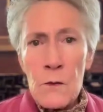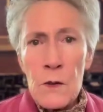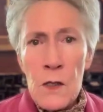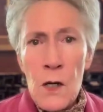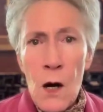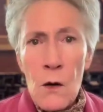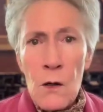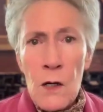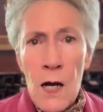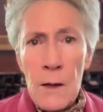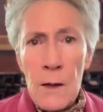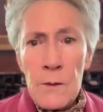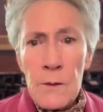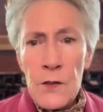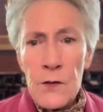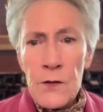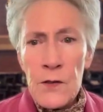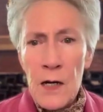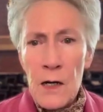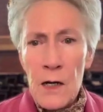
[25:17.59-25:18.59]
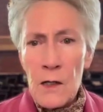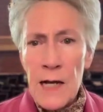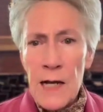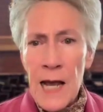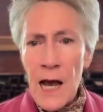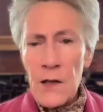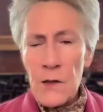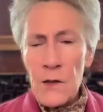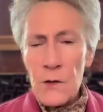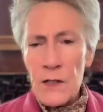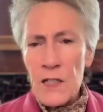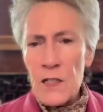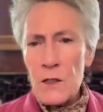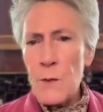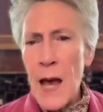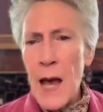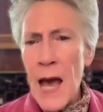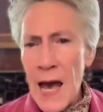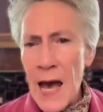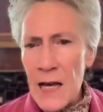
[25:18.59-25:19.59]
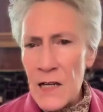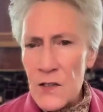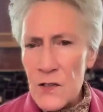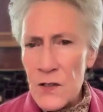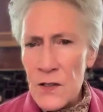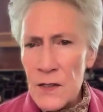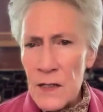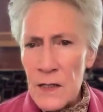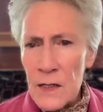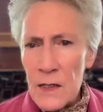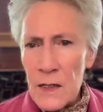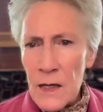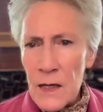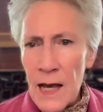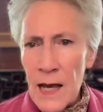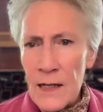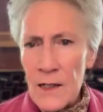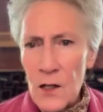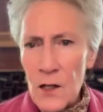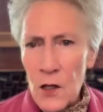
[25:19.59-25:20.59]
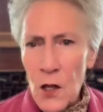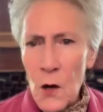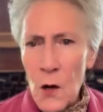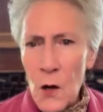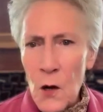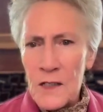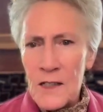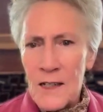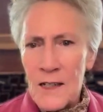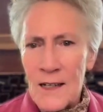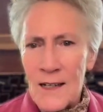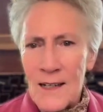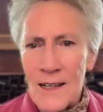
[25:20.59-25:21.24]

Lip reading: would all come to their gatherings masked and cloaked